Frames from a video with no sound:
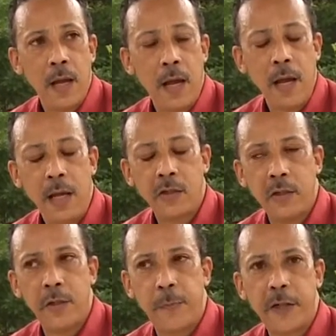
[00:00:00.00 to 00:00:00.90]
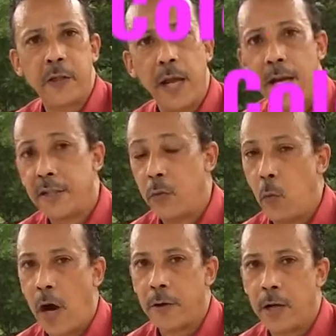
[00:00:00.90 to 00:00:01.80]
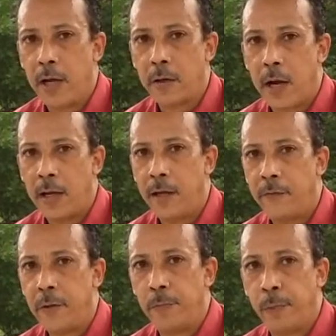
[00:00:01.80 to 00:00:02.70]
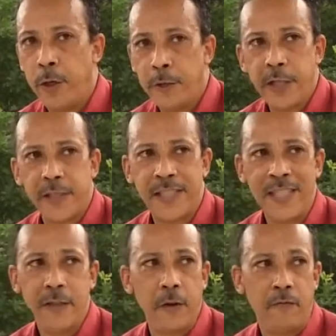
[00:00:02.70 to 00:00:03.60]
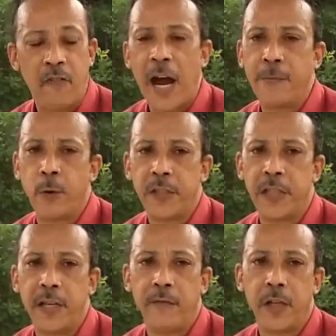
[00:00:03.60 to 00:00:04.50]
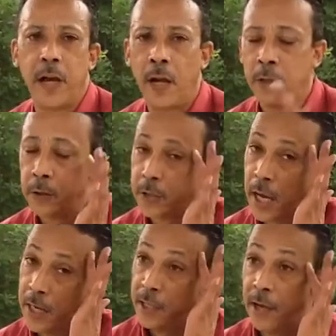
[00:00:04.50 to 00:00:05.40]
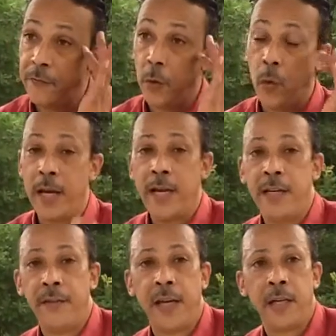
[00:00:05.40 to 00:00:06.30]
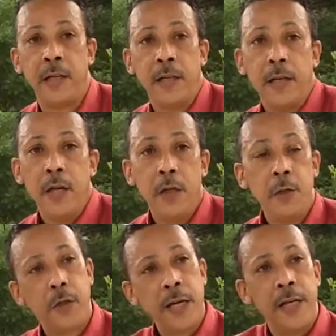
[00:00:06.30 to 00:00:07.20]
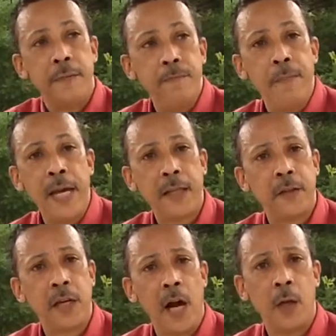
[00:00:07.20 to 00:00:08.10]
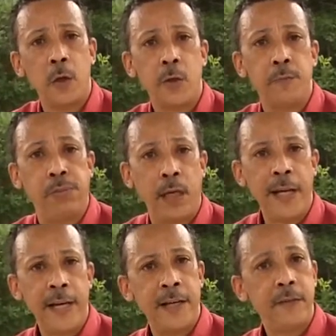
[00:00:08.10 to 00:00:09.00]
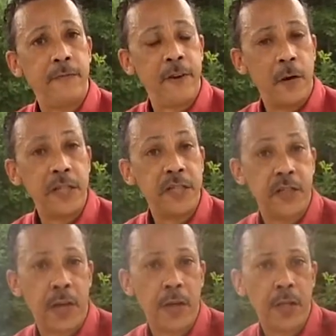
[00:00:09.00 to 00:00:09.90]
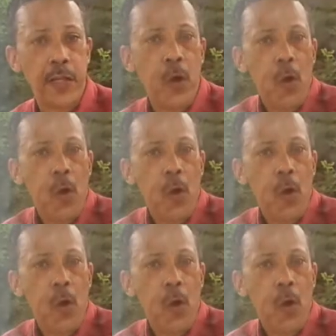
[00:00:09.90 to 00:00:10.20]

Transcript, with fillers: I, I actually specialize in watercolor. I love the brilliancy, the vibrancy of the colors. I love the way that you can make the colors blend very subtly